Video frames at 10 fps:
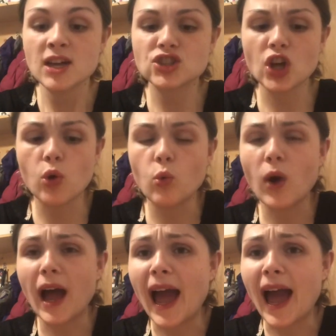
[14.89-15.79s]
So
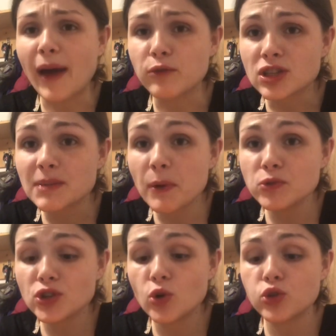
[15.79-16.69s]
I was just
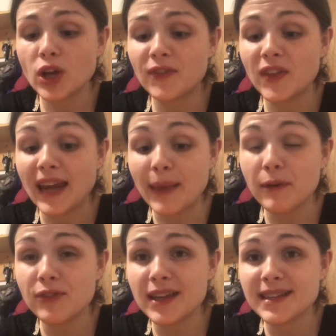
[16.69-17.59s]
about to go look at the name
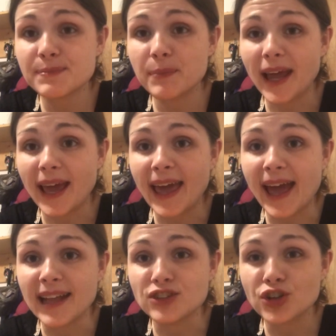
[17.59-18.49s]
of this, but I,
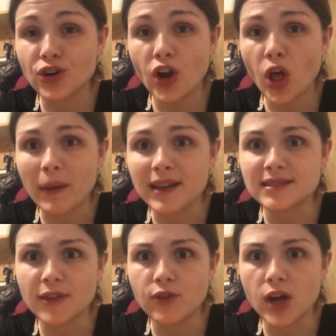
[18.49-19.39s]
I turned all my
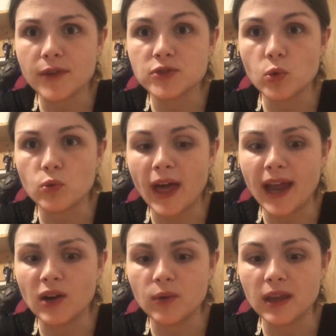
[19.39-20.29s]
stuff off so
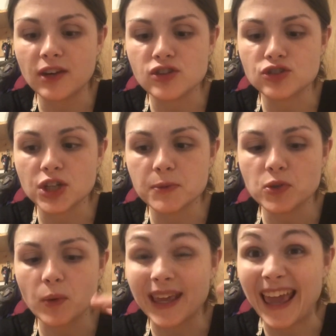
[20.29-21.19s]
that I don't get disturbed,
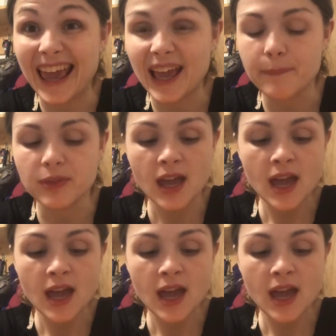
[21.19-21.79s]
so I can't.